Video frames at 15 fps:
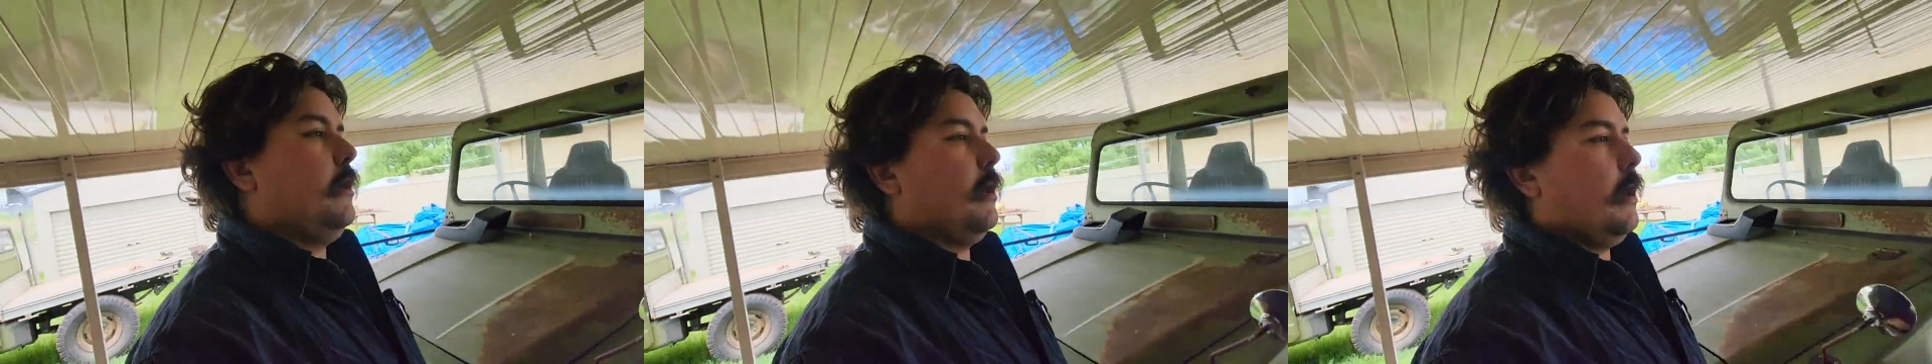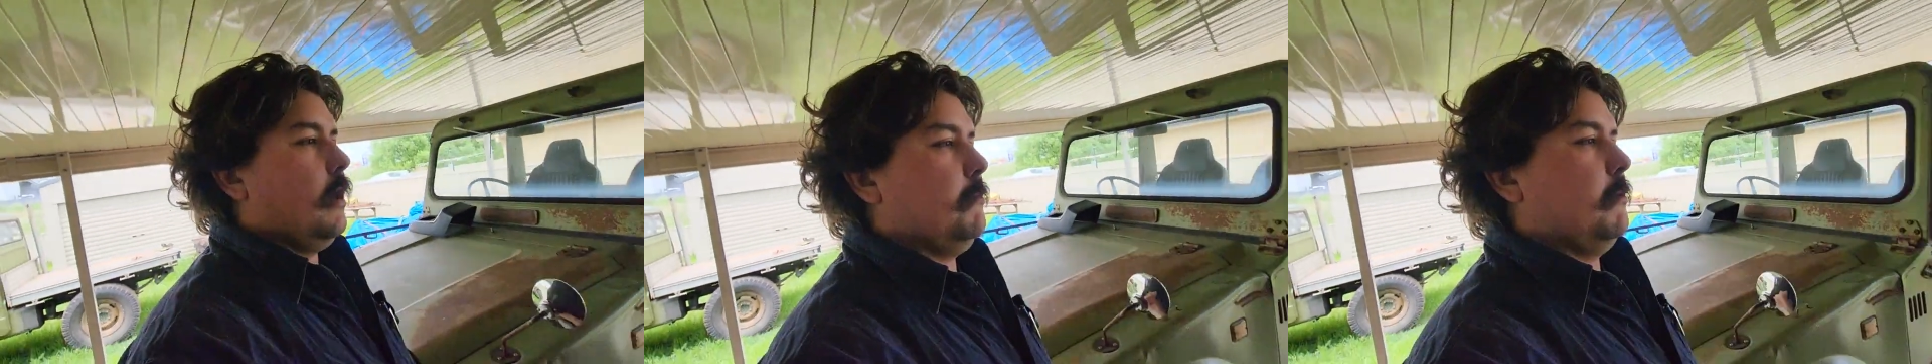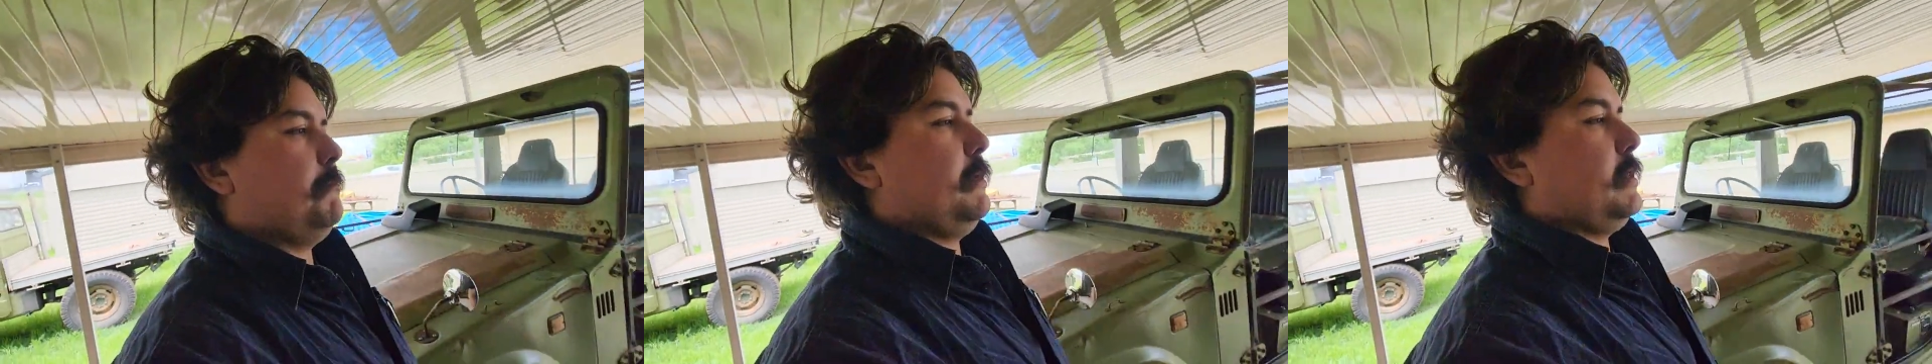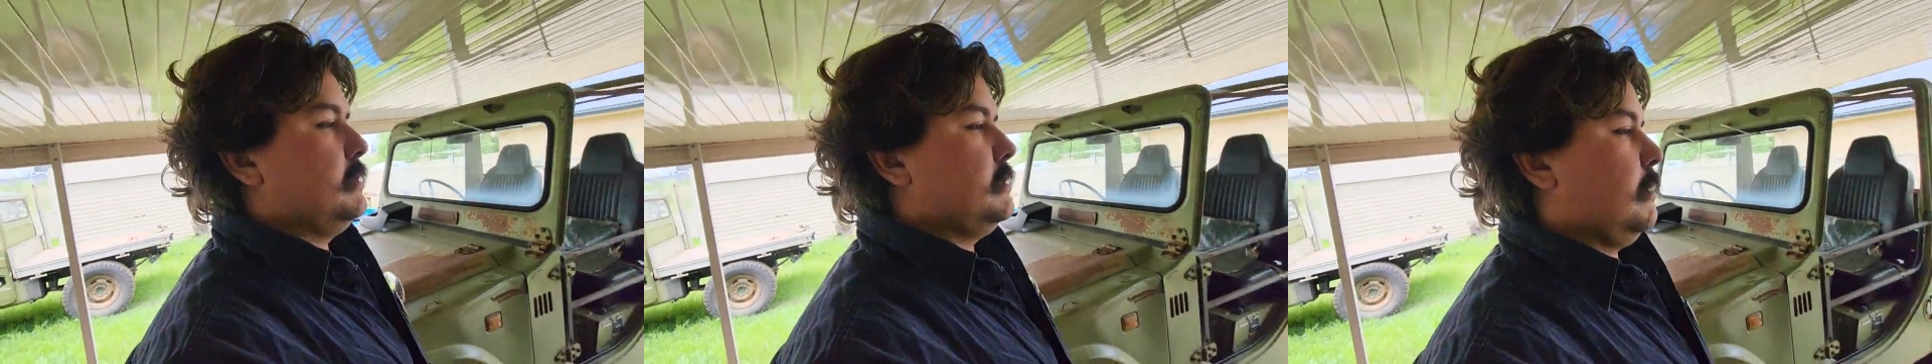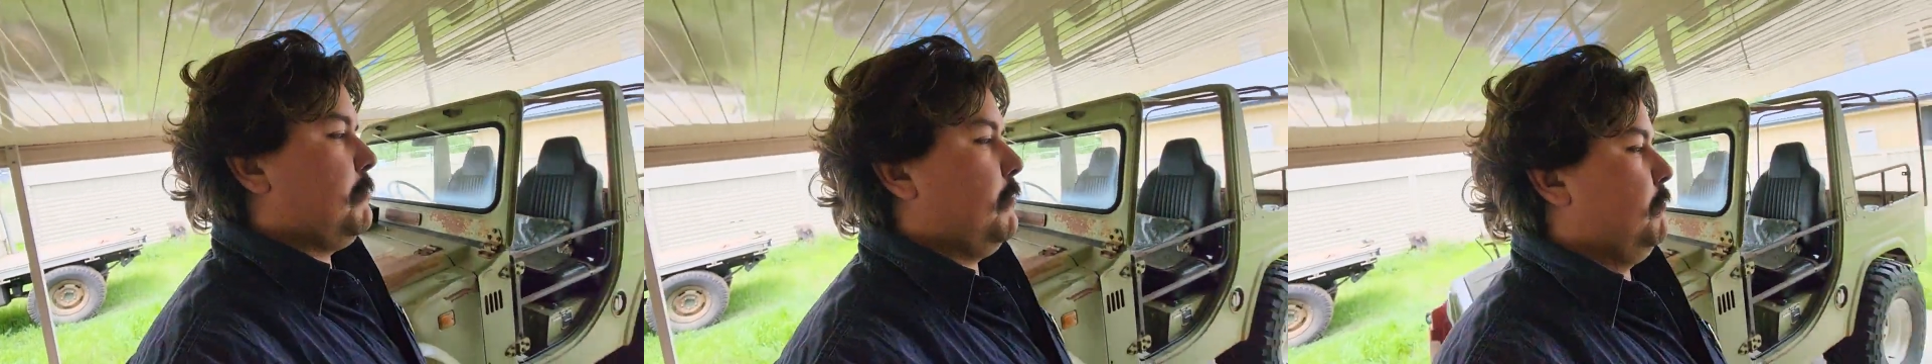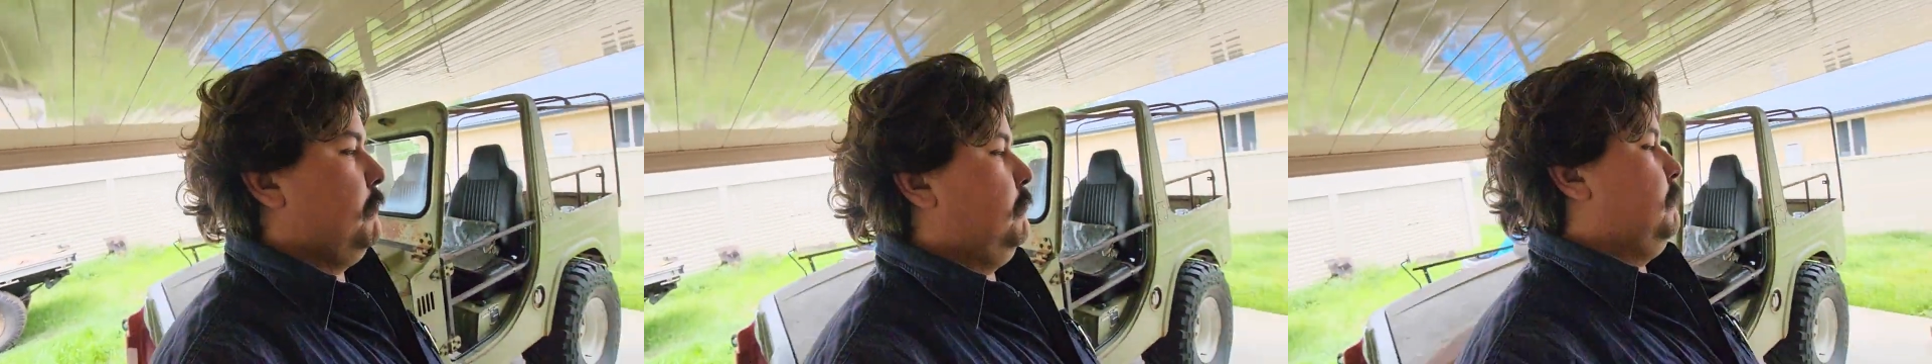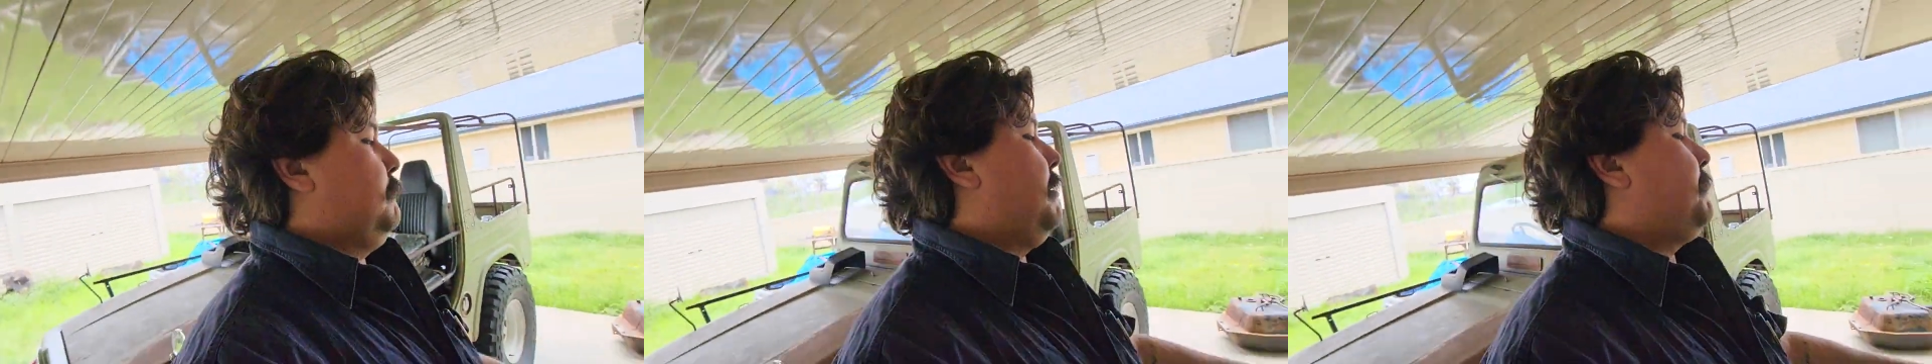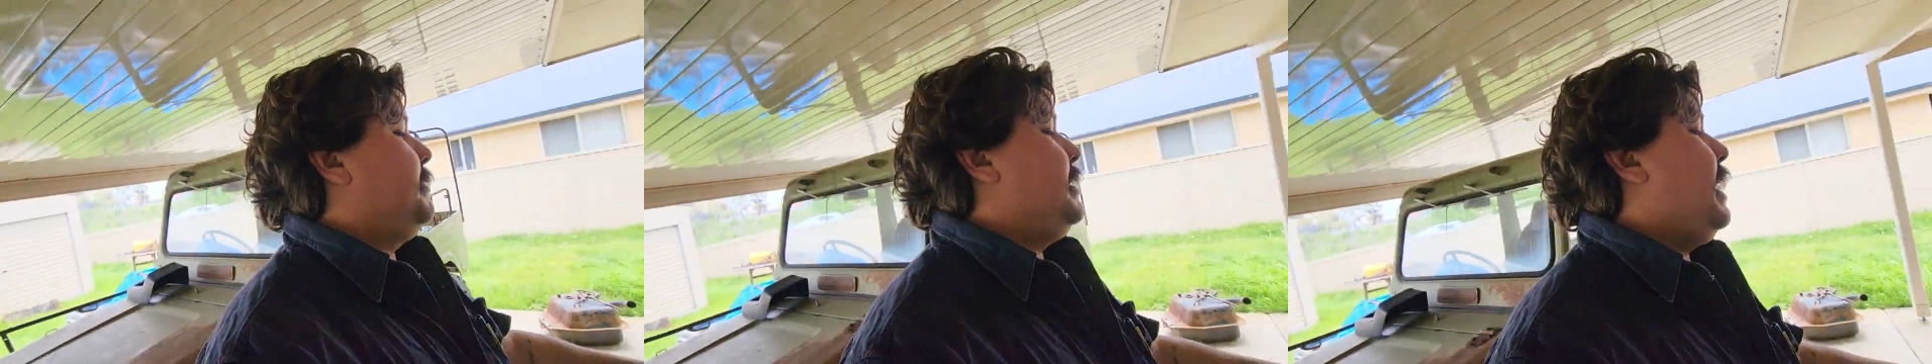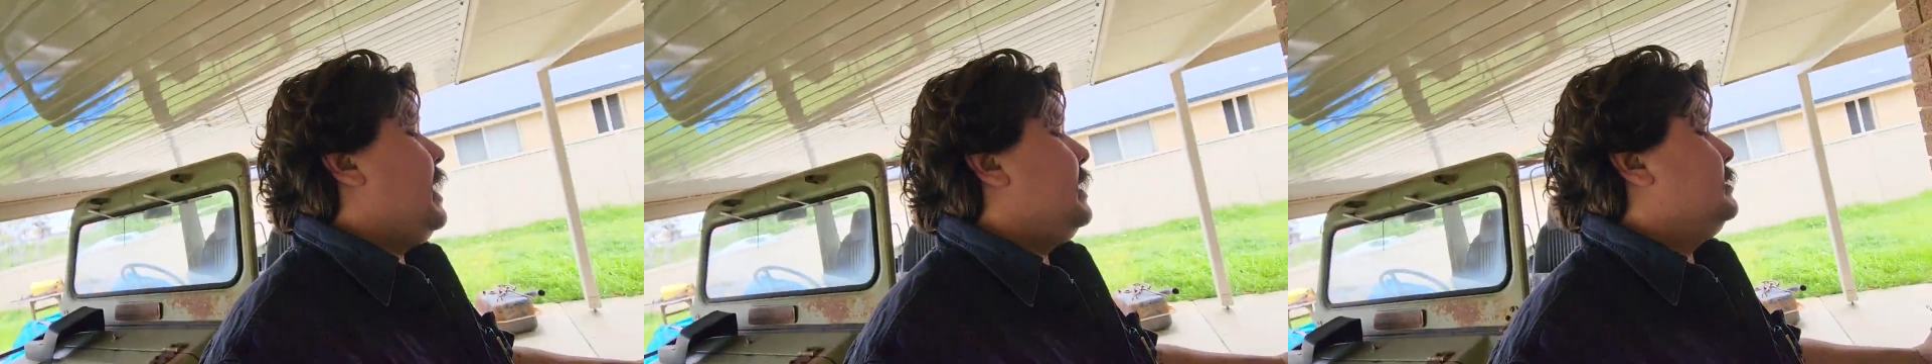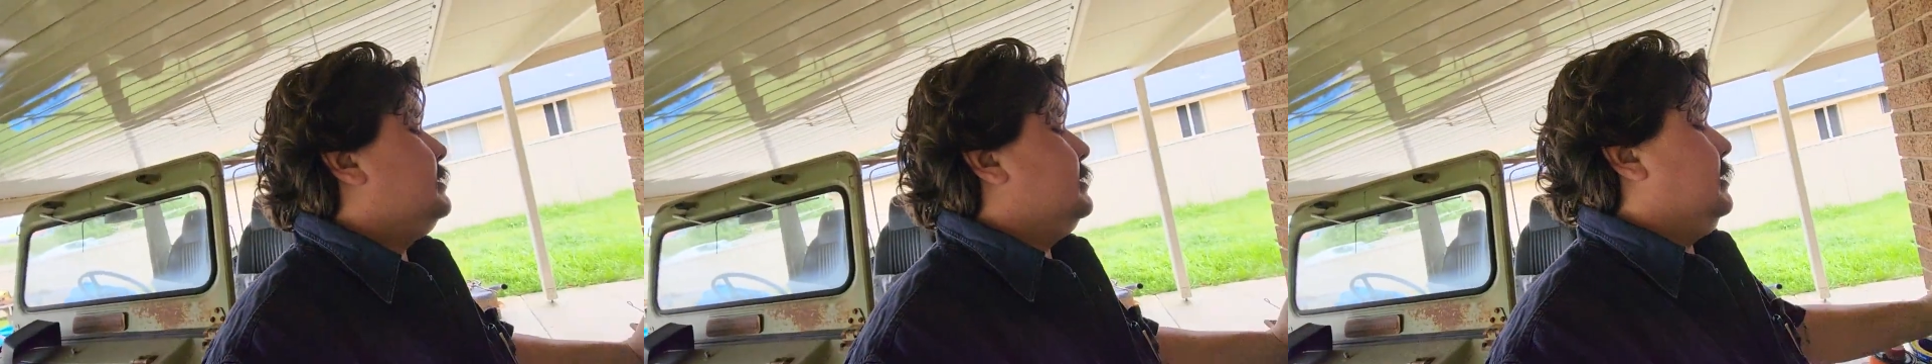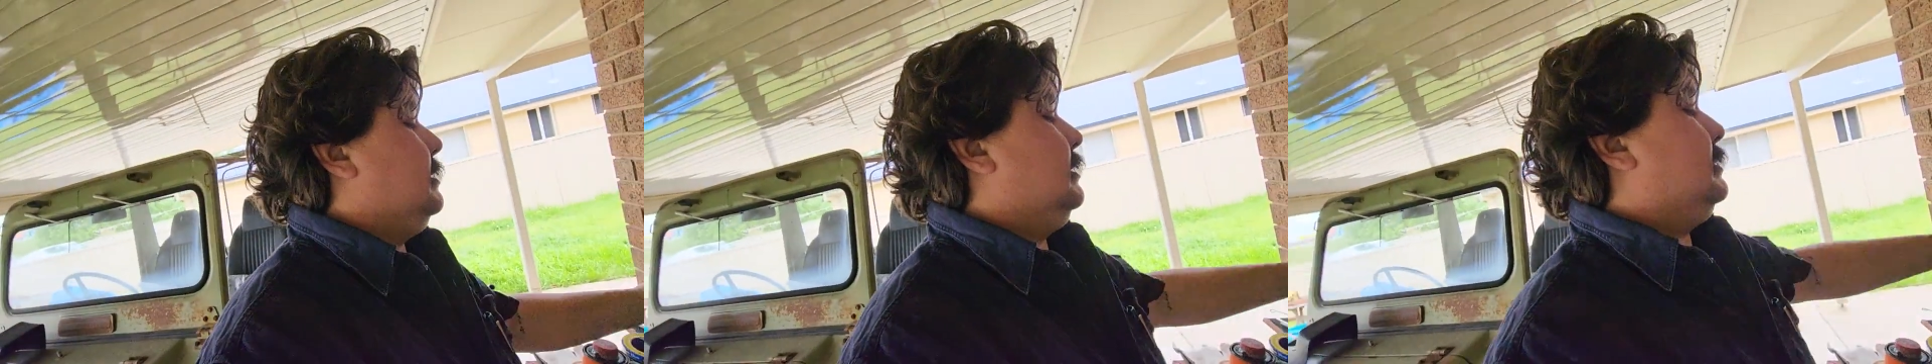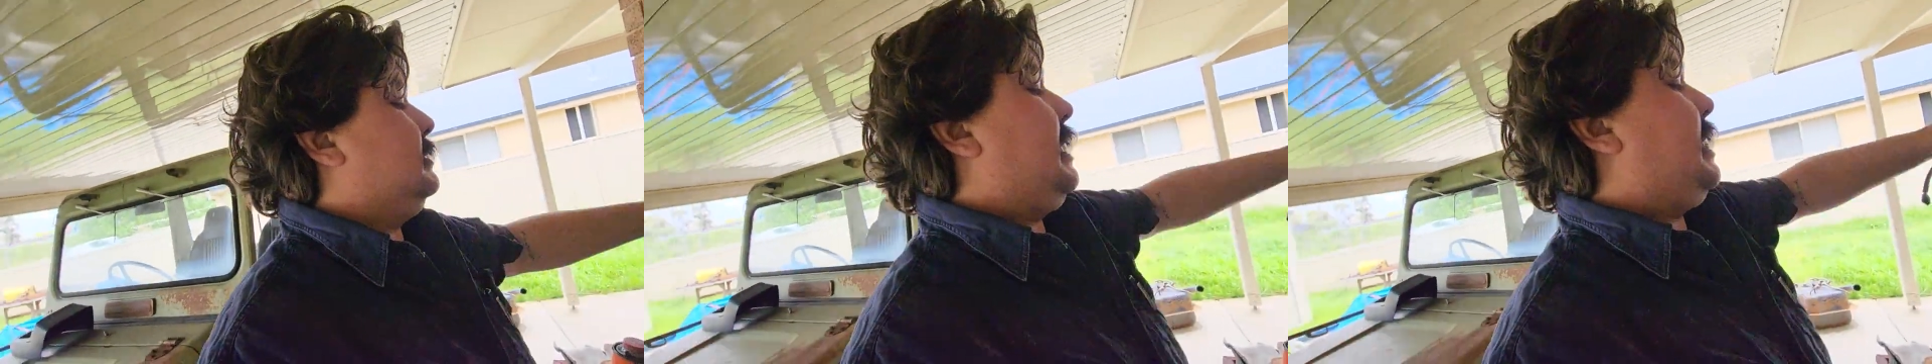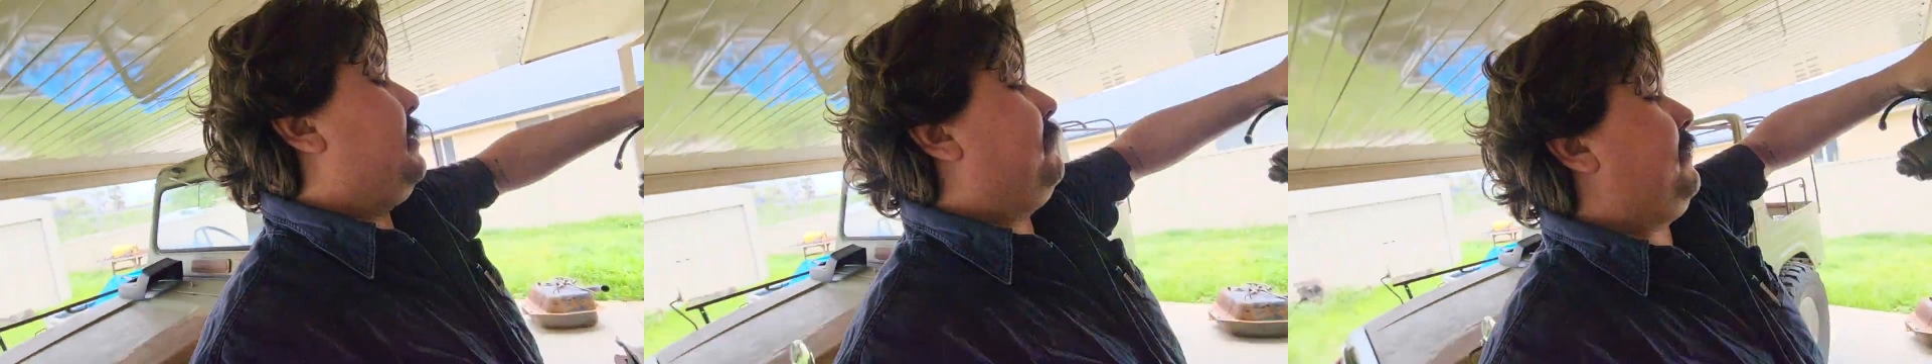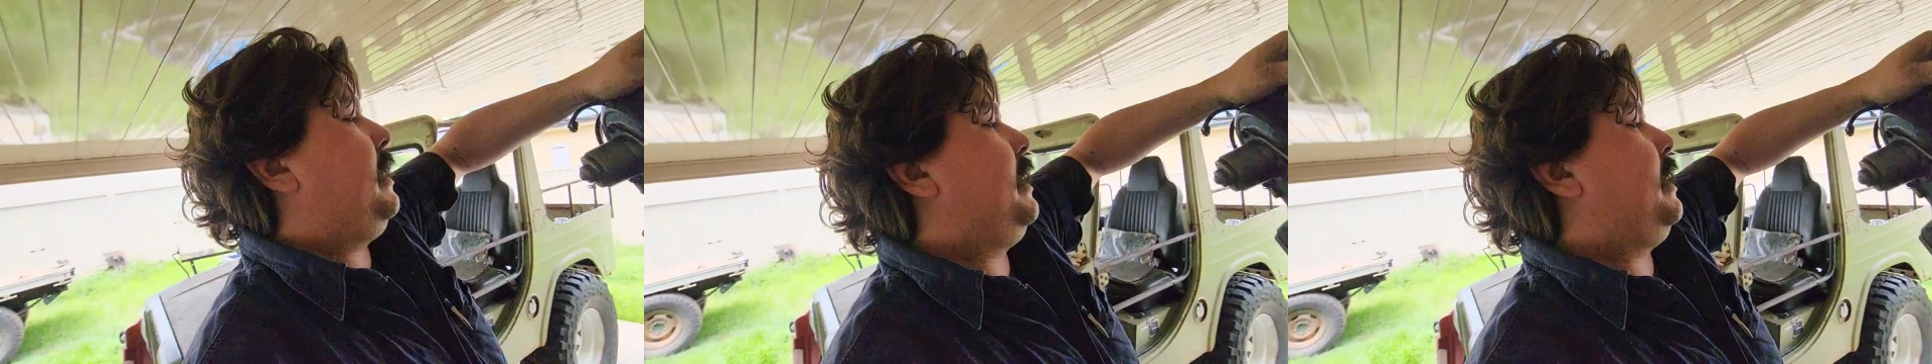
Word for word: Um, I picked this up on mum and dad's. This is out of